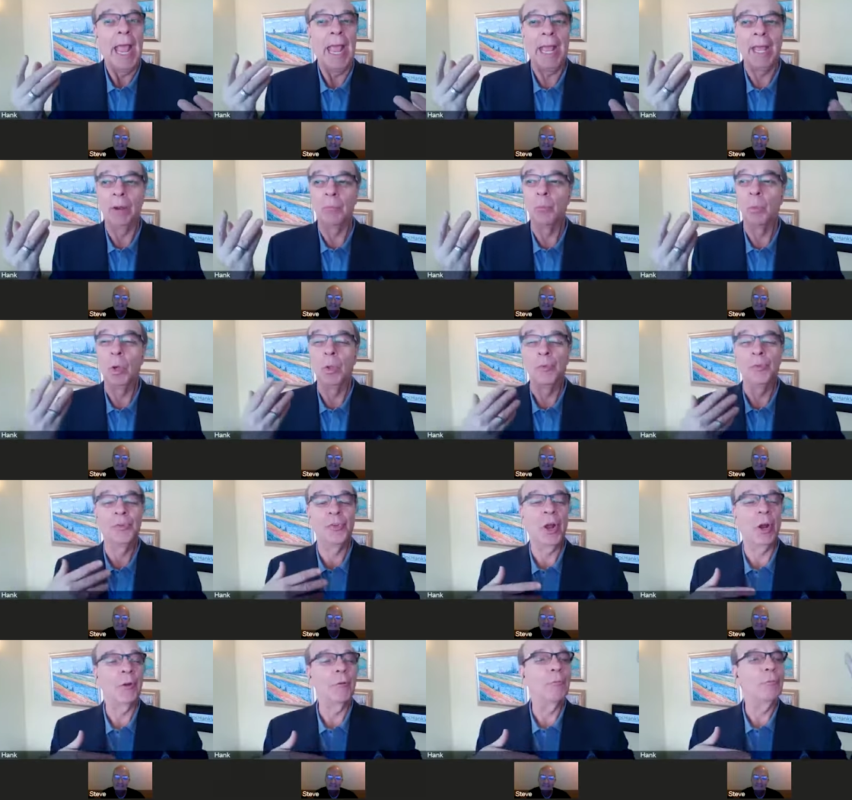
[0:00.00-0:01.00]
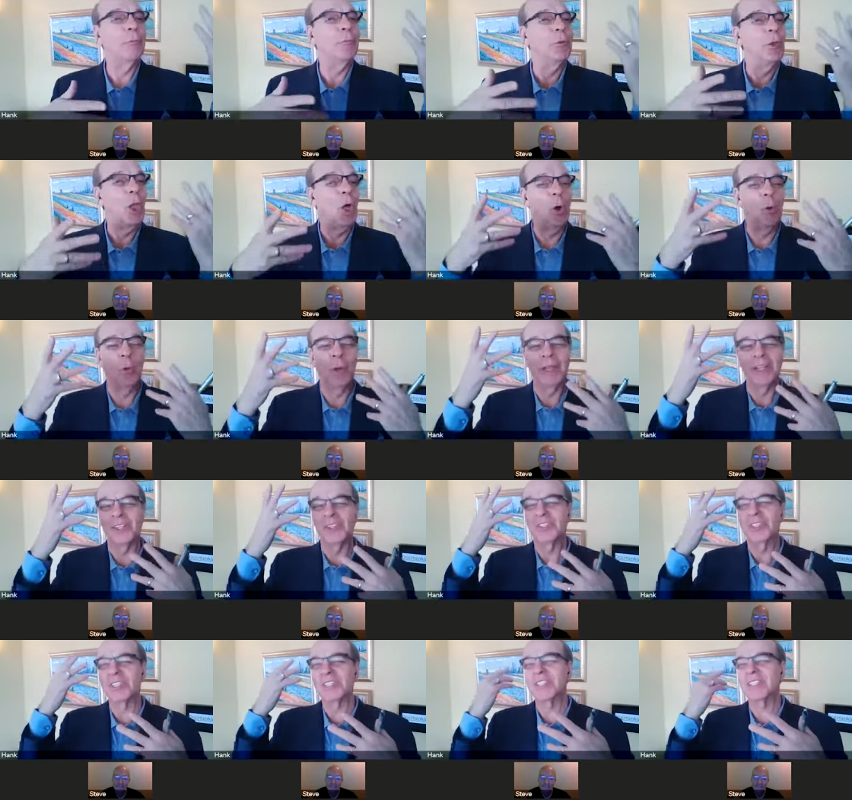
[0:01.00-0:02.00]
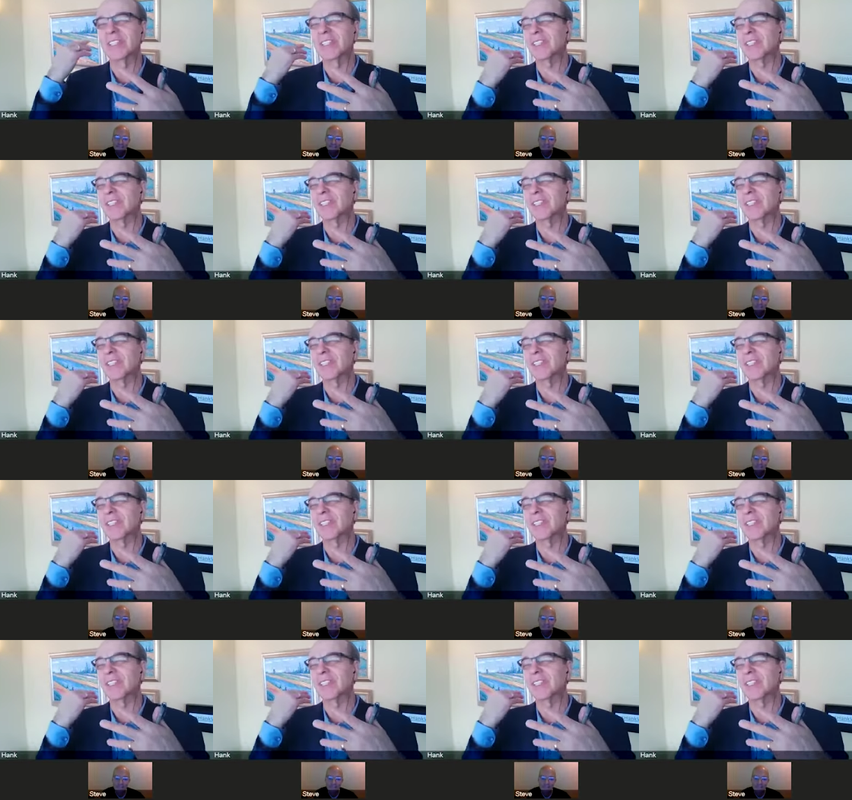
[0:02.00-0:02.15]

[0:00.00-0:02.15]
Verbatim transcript: And we'll start flowing just